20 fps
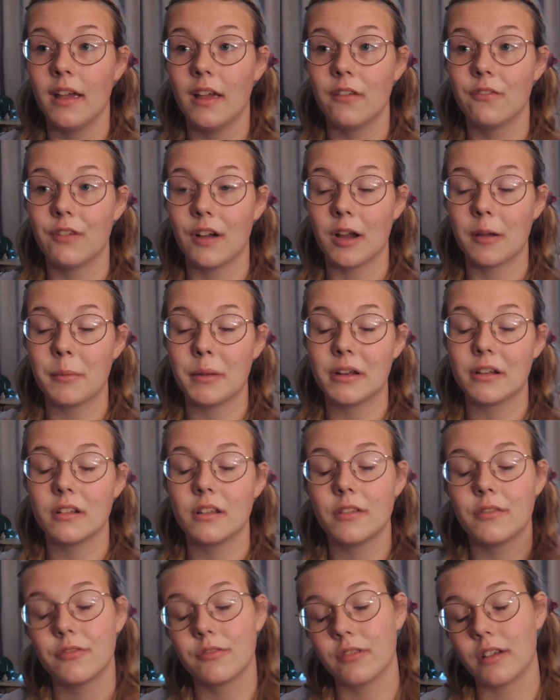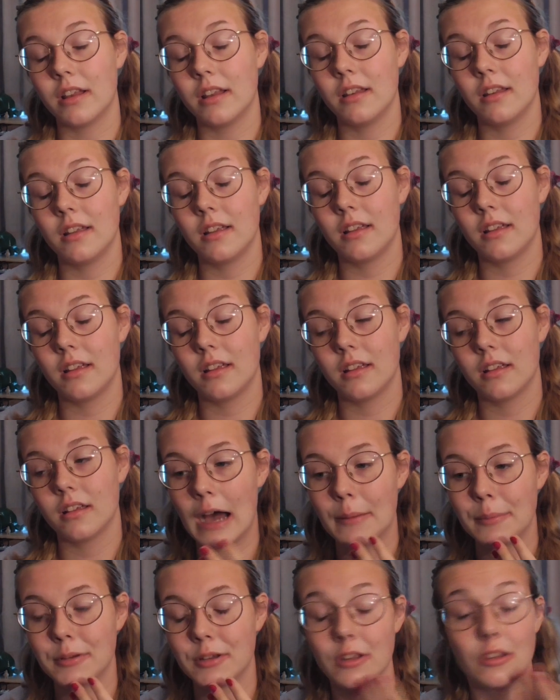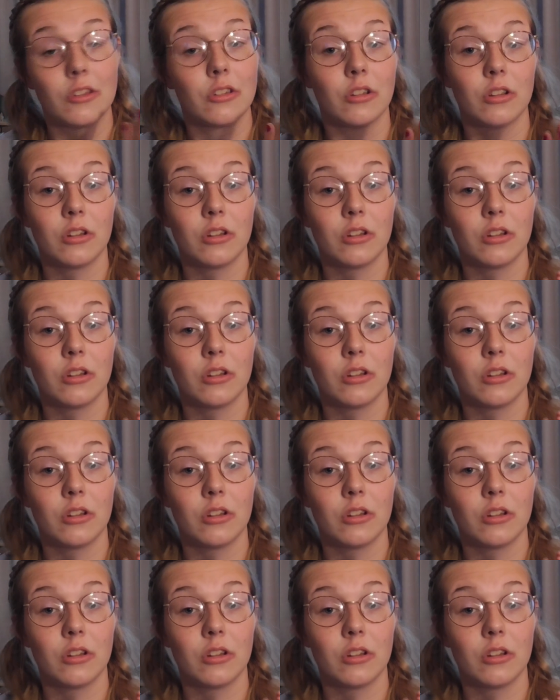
environmentally friendly options